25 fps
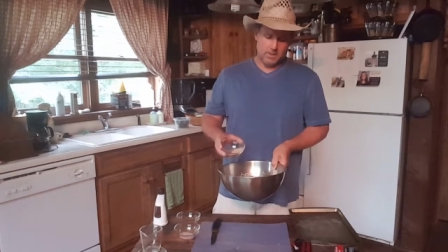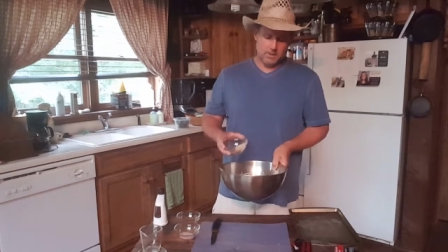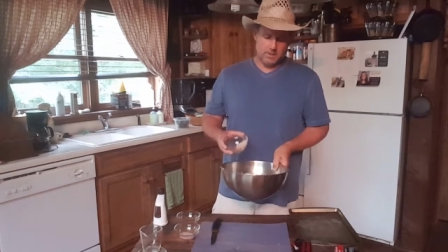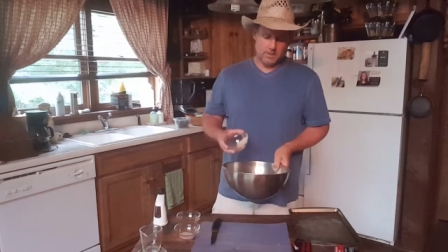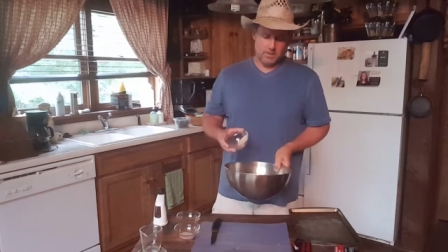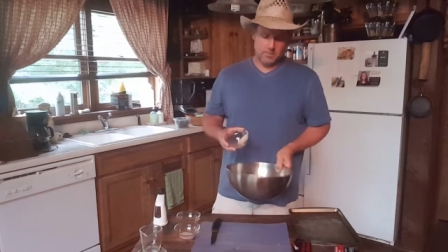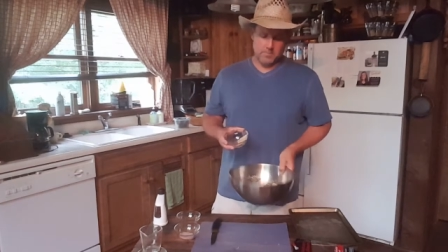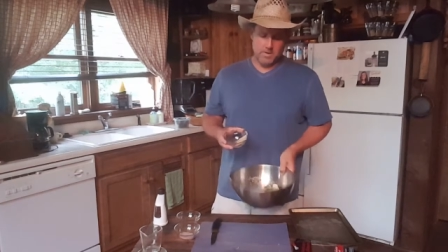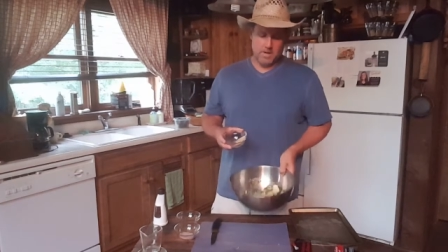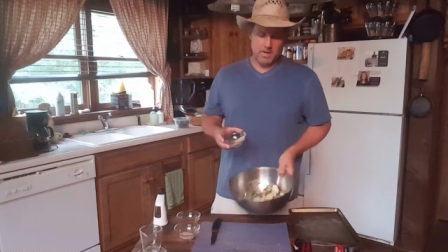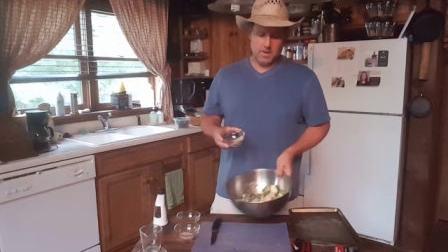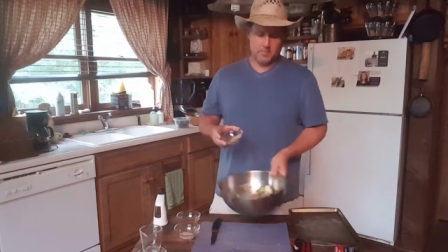
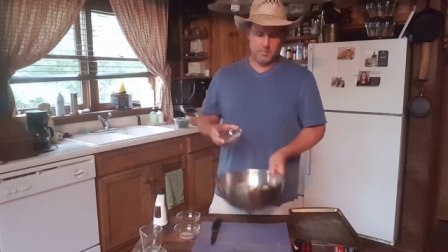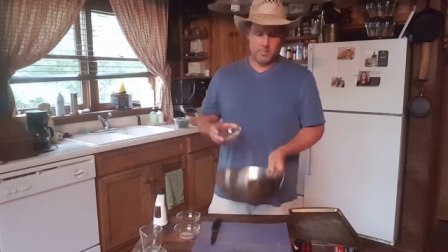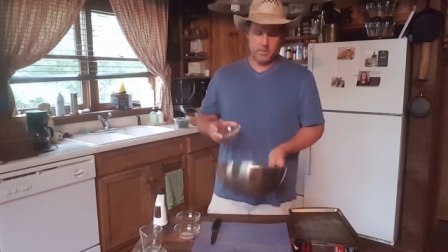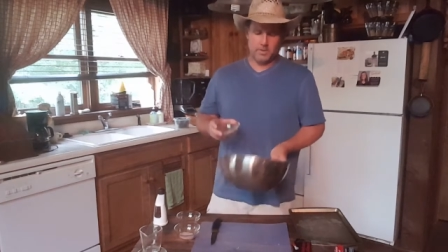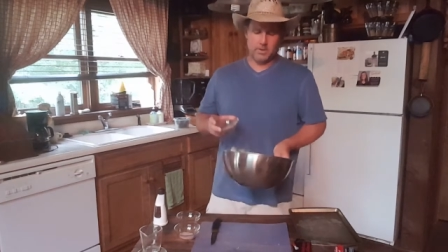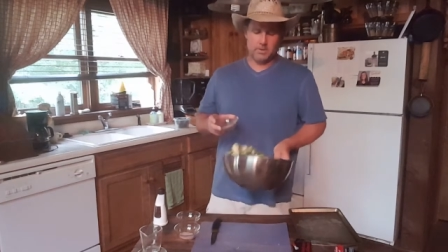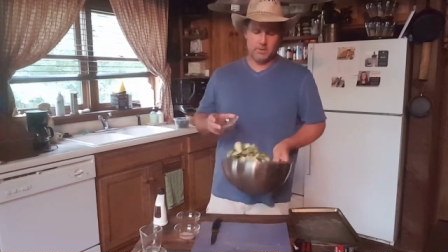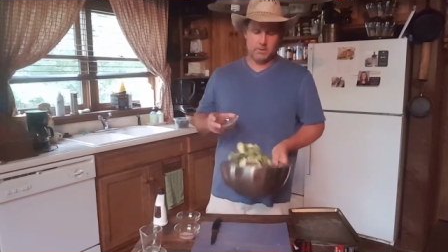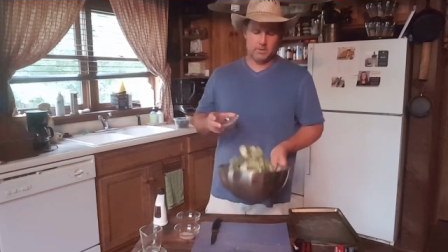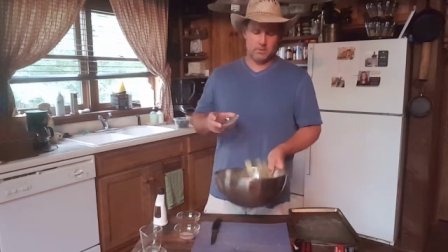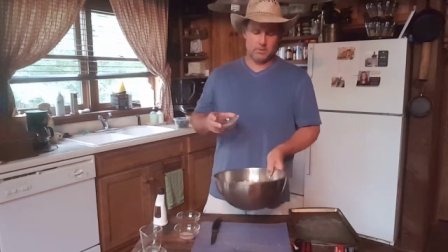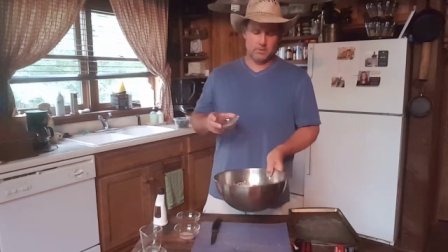in my
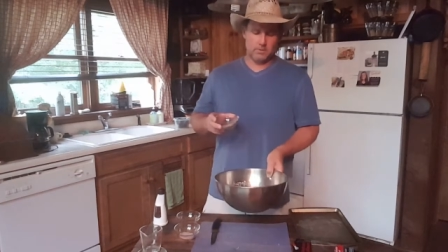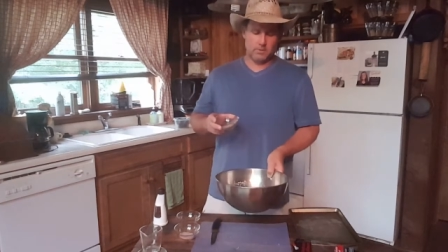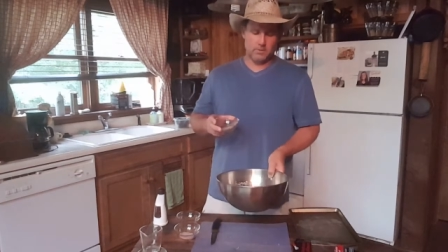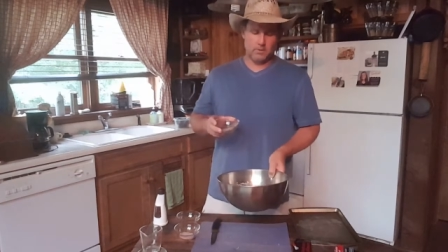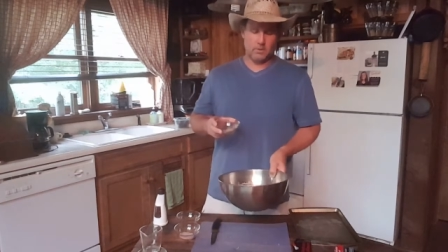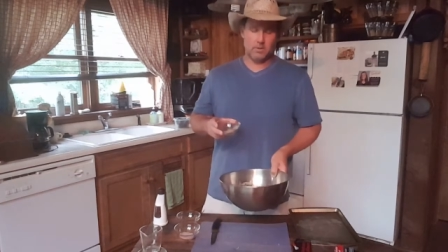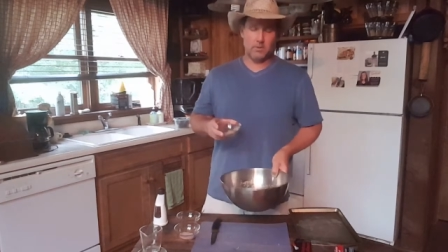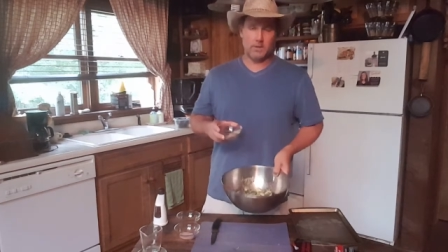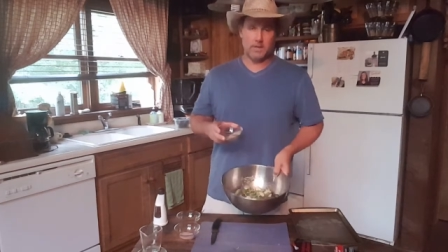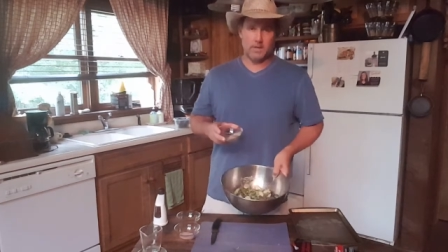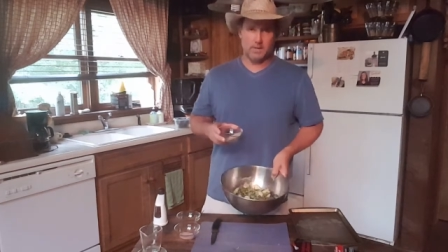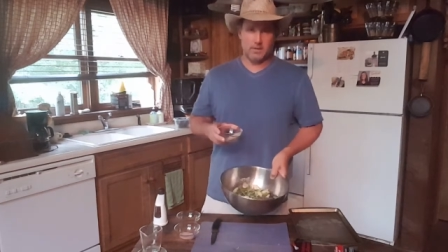opinion, you're
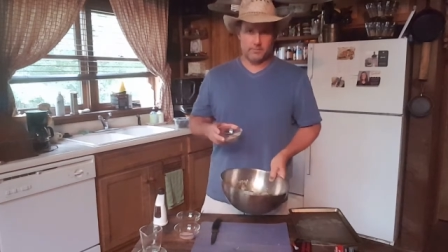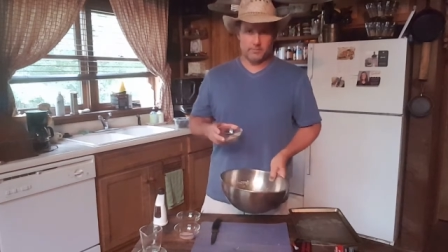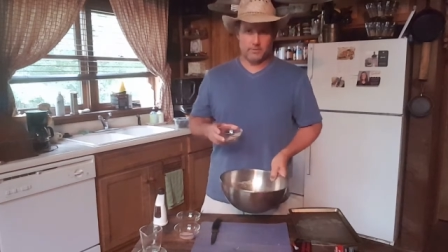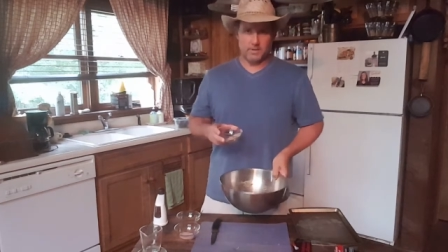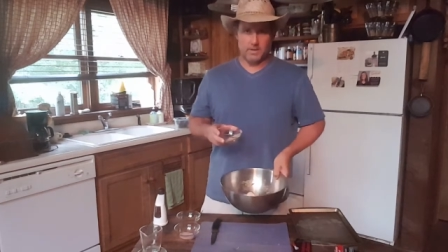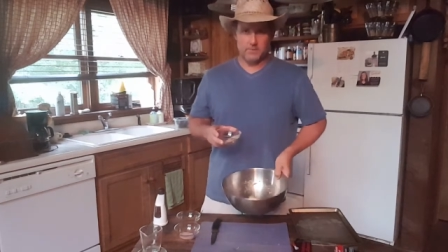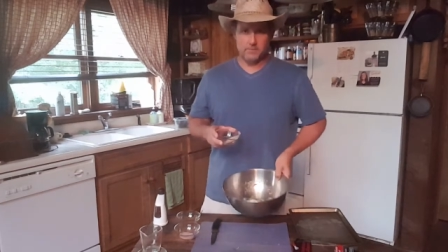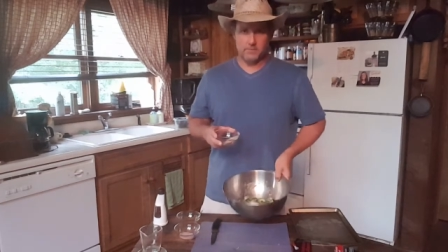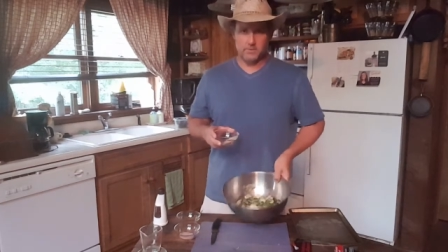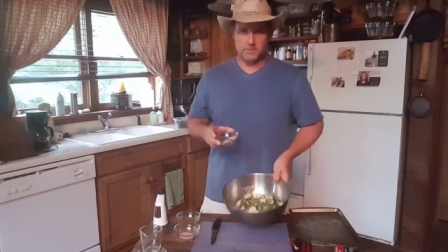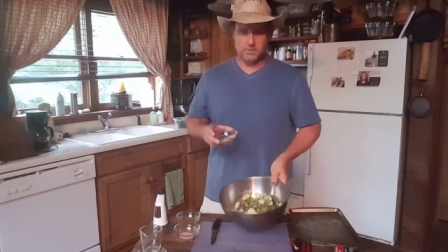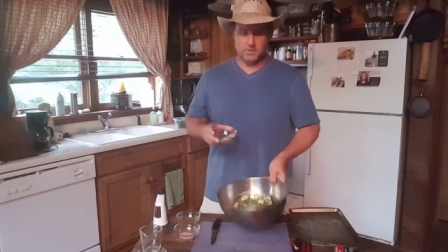going to kind of
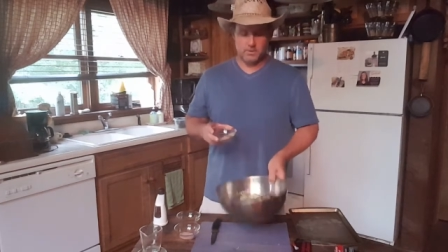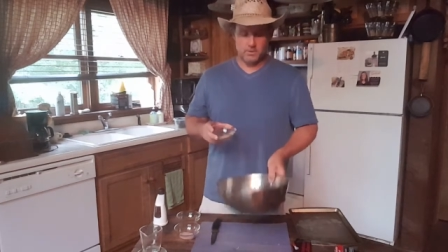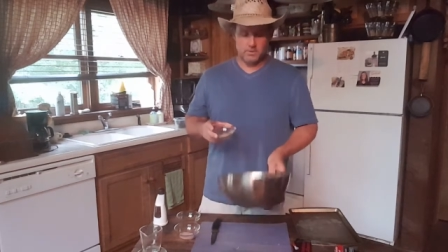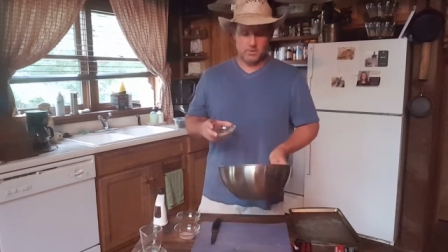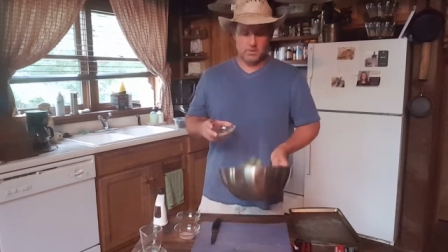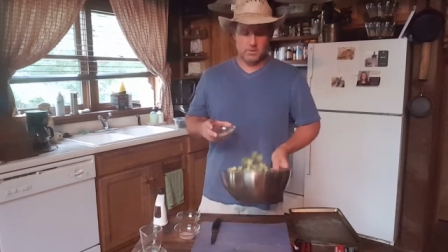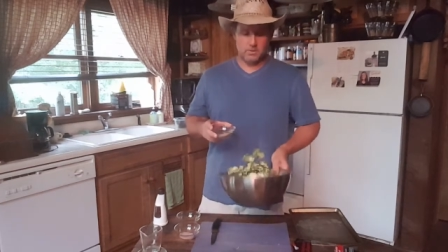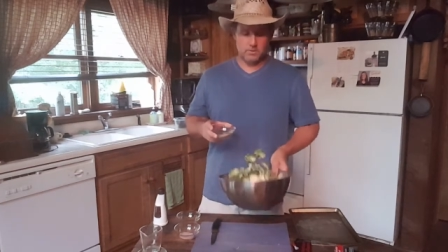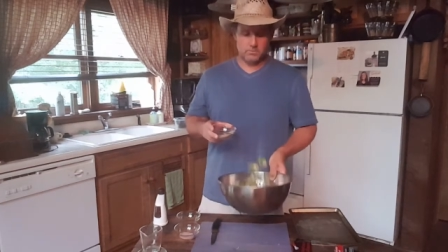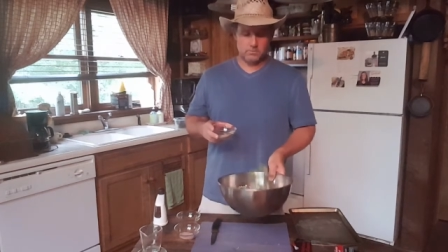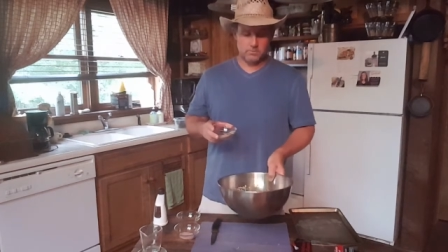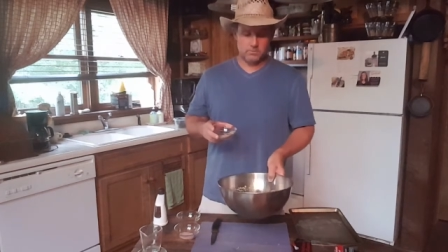flavor to
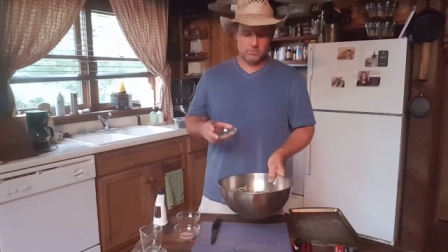your own